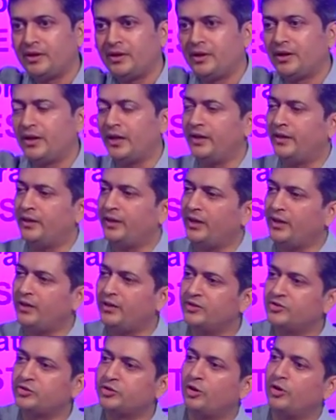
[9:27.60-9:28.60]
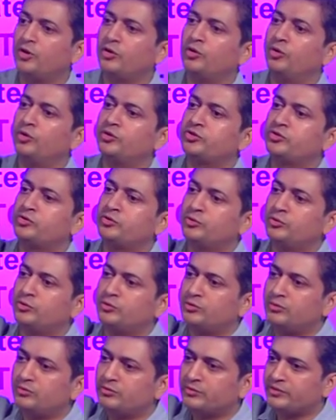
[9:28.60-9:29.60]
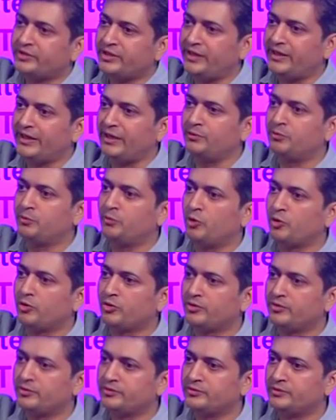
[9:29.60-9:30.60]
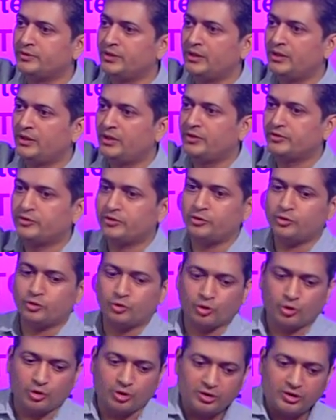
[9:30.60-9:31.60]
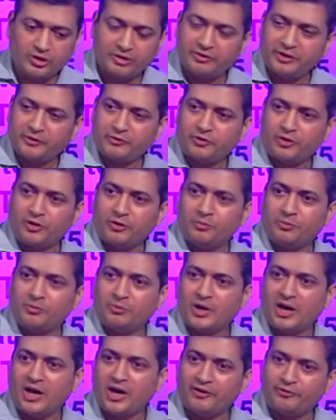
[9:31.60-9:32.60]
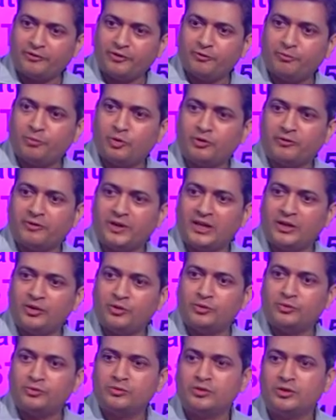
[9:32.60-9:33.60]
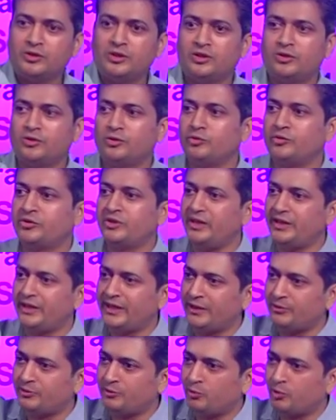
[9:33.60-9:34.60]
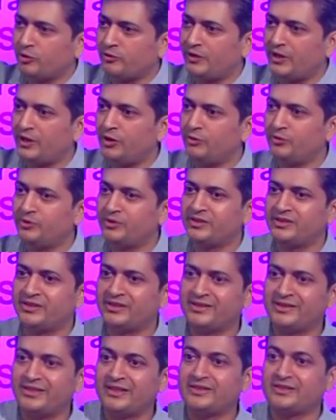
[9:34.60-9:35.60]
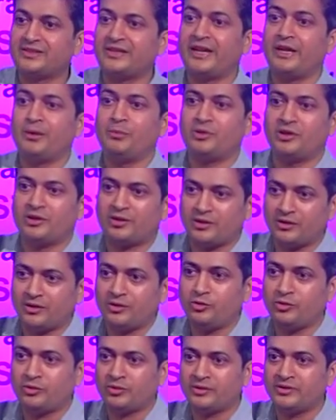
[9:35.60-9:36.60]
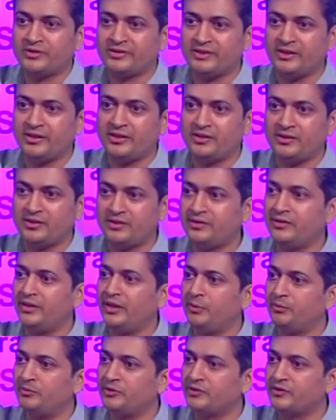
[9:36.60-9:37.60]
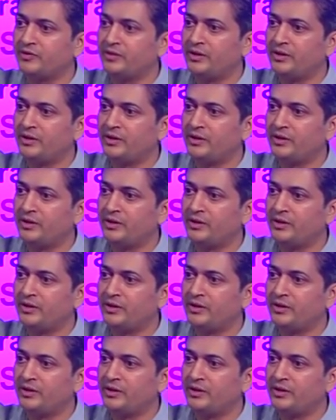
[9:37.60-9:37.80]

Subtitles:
And then the stock goes to 3 times book. So you go all the way from half of book value to 3 times book value, which is a 6-time return you can see in these names.